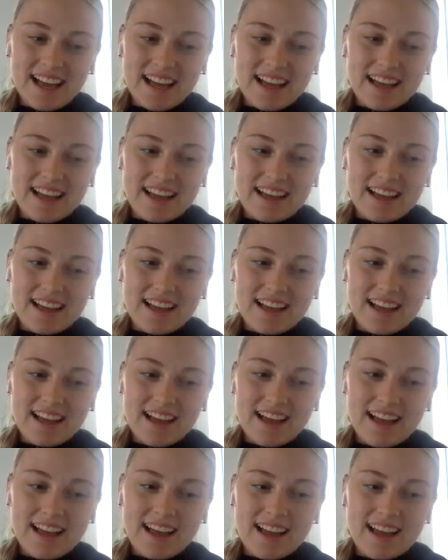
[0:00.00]

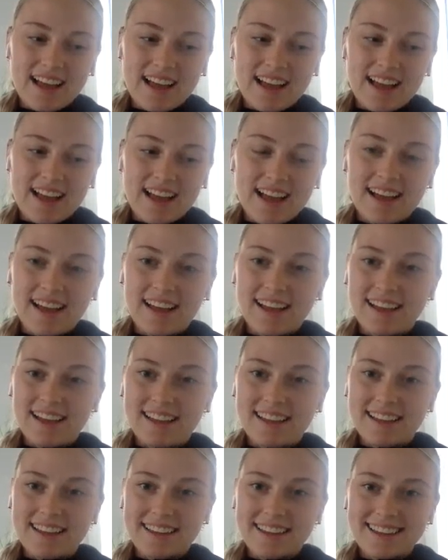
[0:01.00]

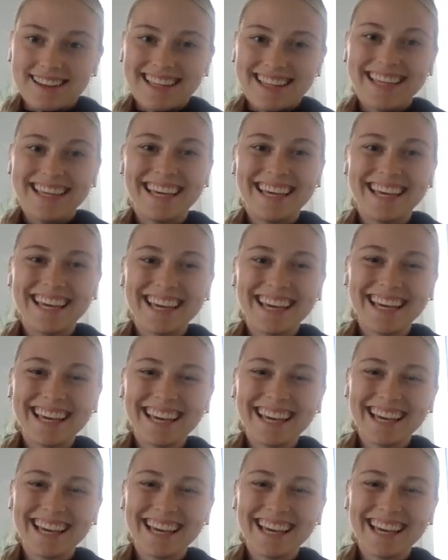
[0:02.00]
(not speaking)